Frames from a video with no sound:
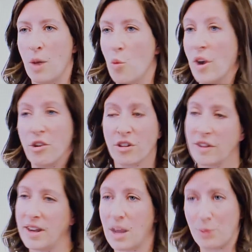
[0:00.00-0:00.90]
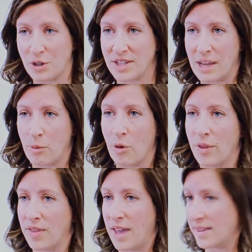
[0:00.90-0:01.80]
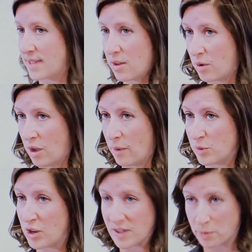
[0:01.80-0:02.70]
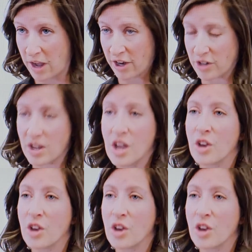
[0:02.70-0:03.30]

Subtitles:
while you're cleaning up your table, that's transpired,